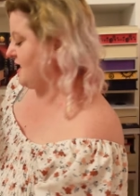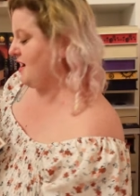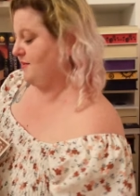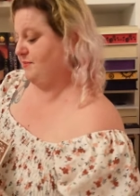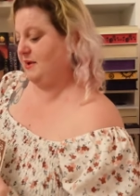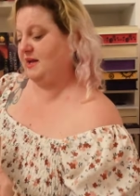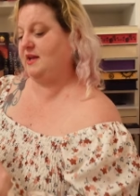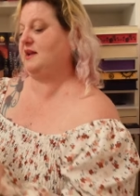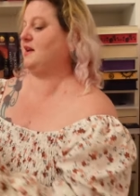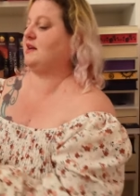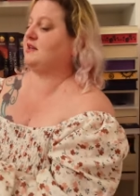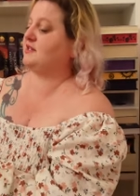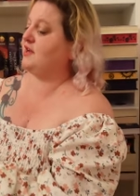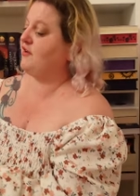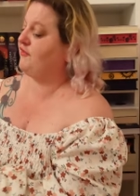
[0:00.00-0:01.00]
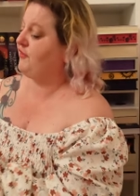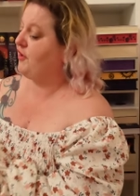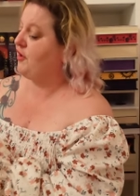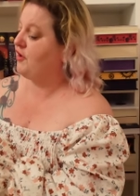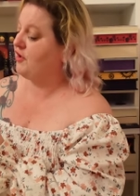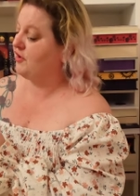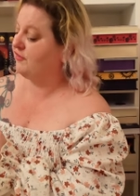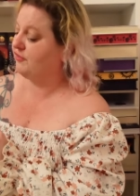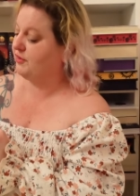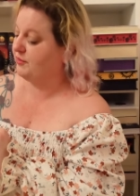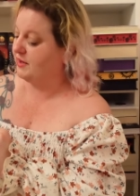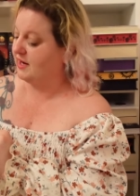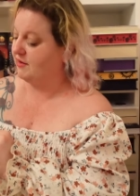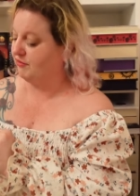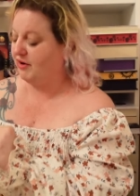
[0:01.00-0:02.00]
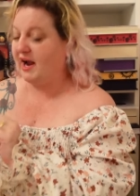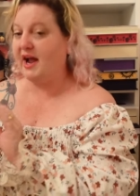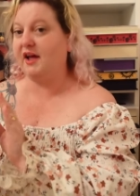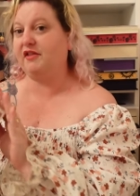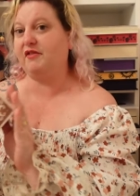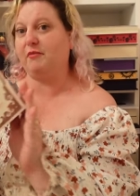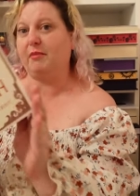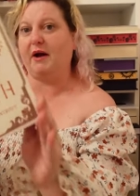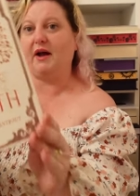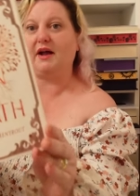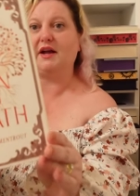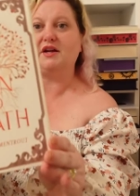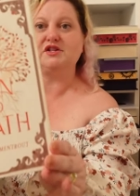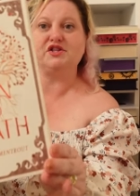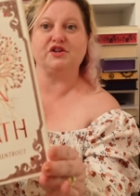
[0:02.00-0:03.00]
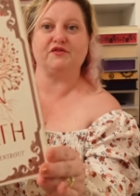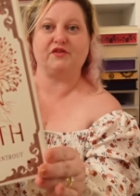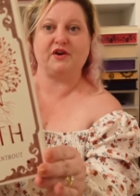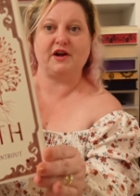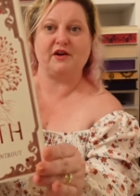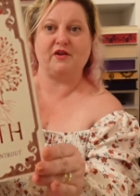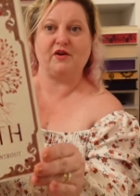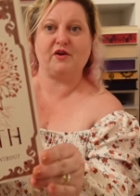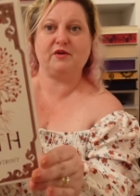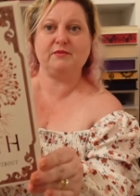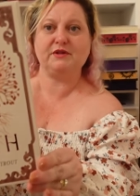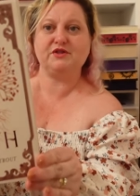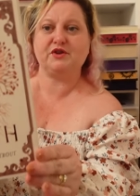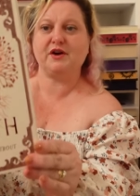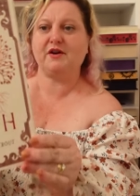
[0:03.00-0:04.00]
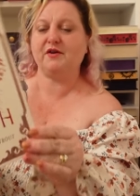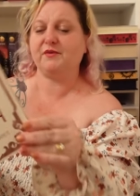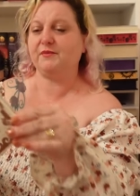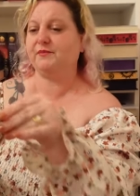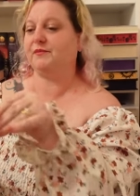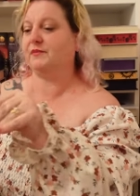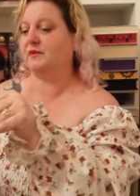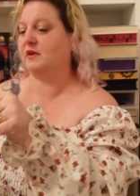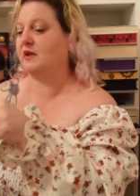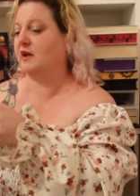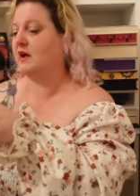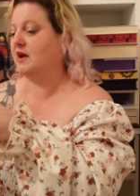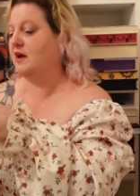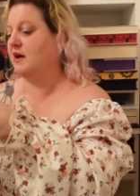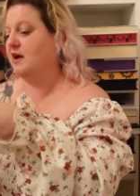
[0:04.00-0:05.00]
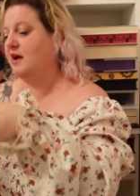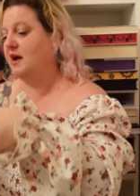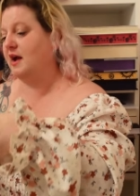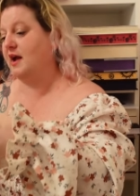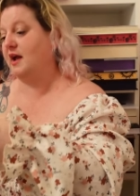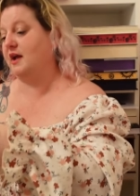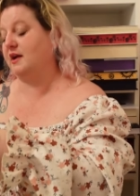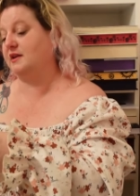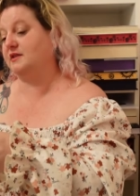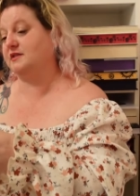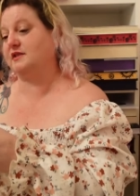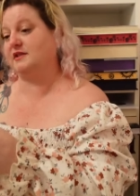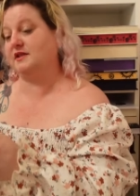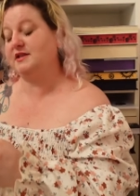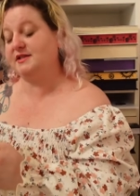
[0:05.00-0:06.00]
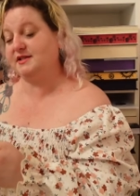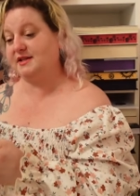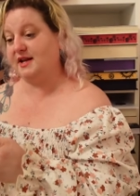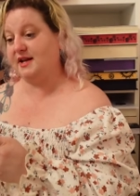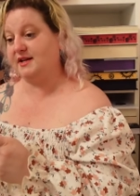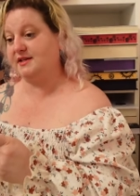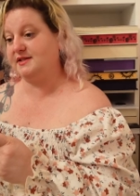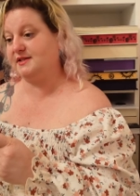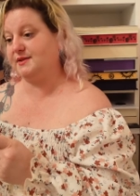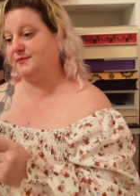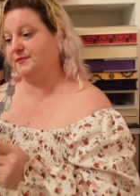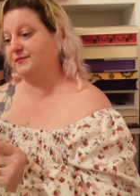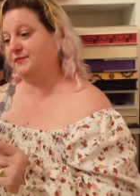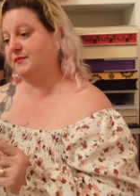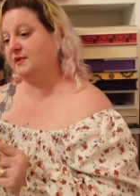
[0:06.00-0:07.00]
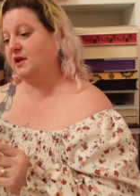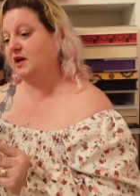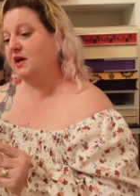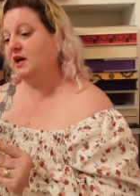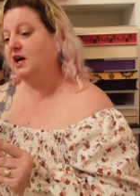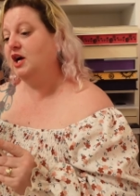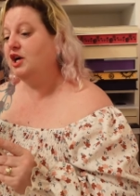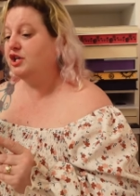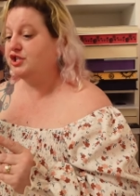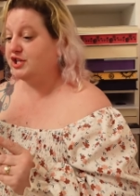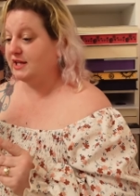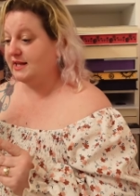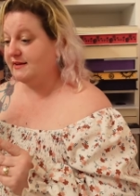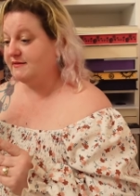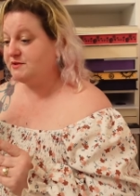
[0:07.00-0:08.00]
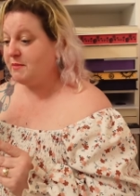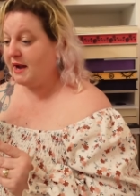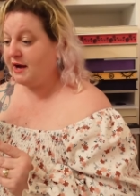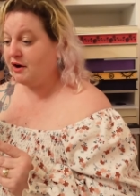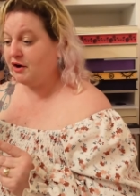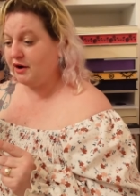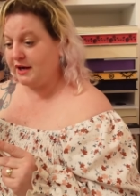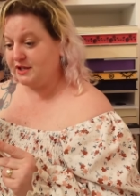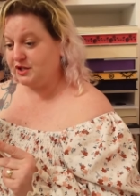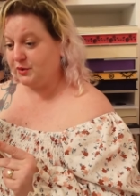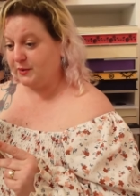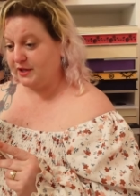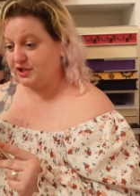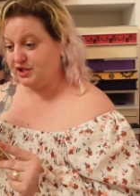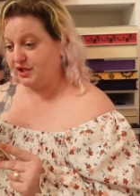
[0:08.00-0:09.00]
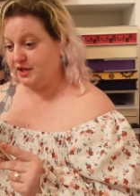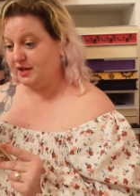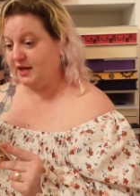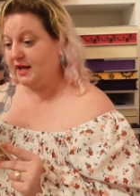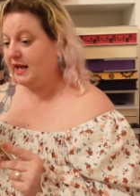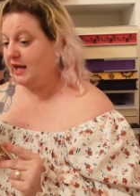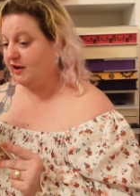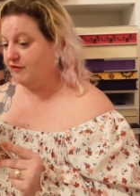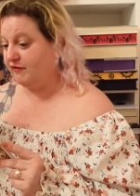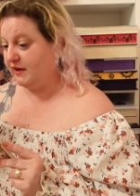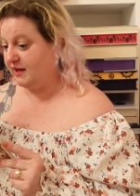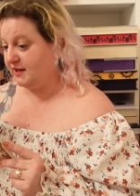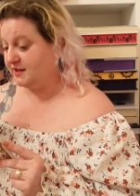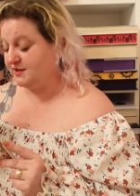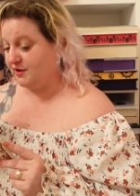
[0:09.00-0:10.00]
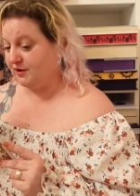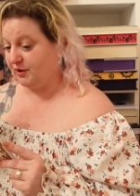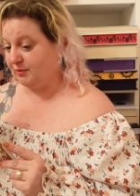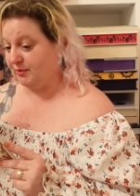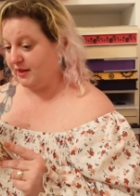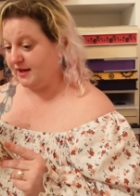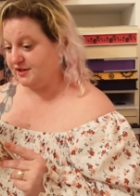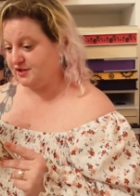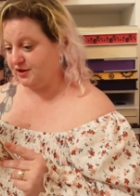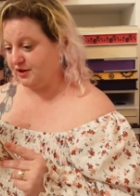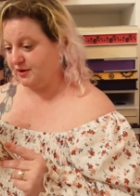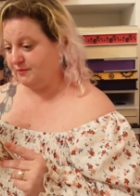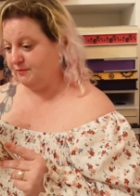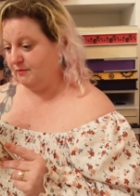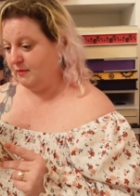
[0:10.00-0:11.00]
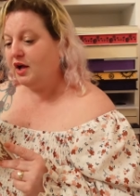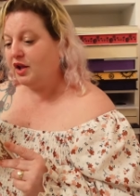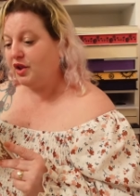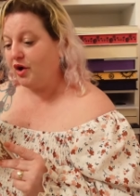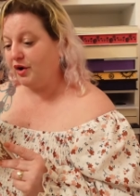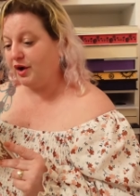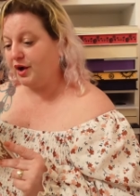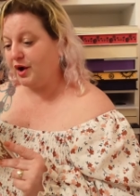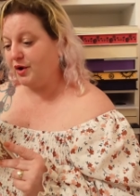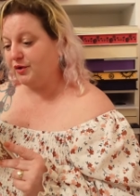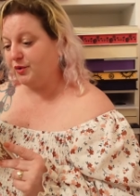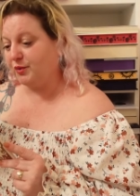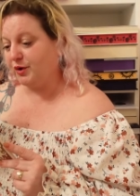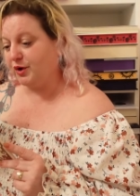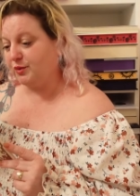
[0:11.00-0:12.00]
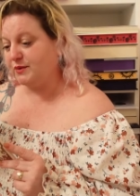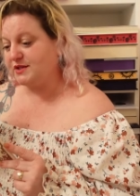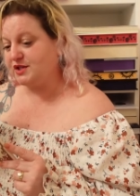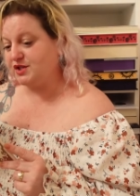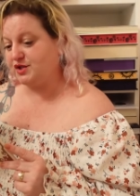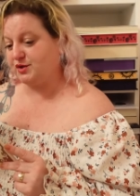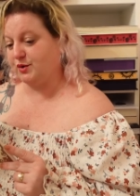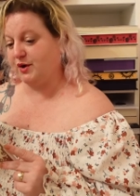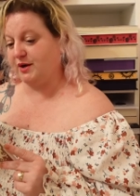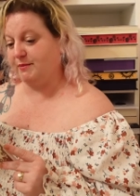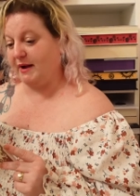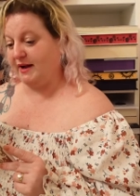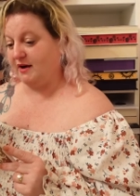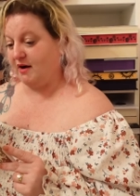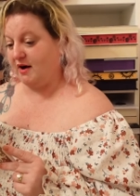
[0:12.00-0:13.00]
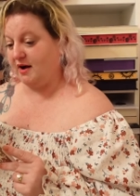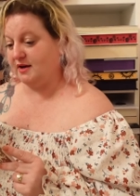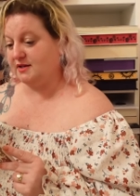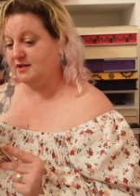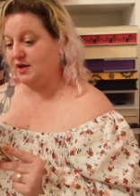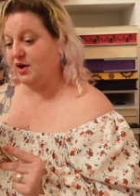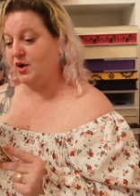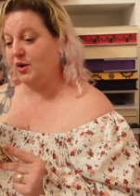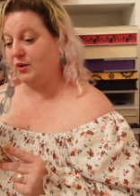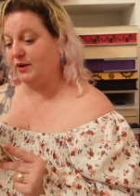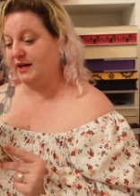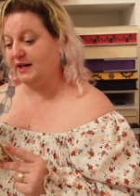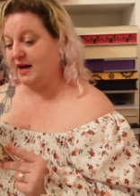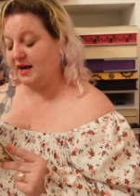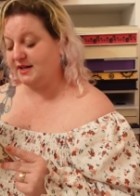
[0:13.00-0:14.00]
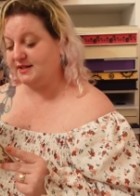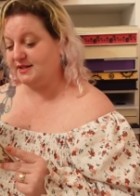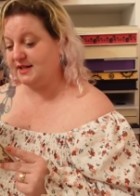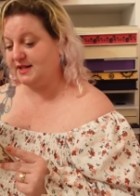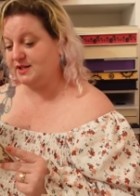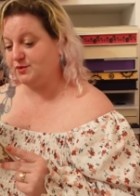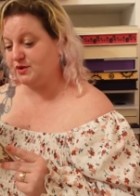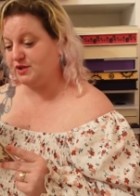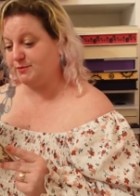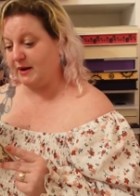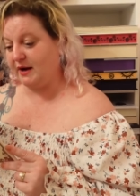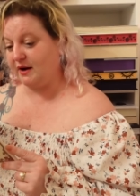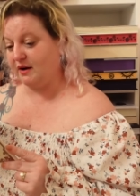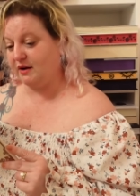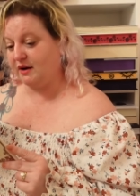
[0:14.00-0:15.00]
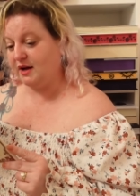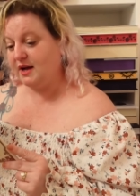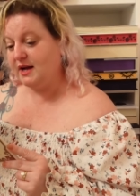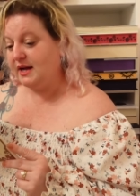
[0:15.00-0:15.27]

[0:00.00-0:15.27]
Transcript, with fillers: up is Fall of Ruin and Wrath by Jennifer L. Armentrout. And this says, She lives by her intuition, he feeds on her pleasure. Long ago, the world was destroyed by gods. Only nine cities were spared,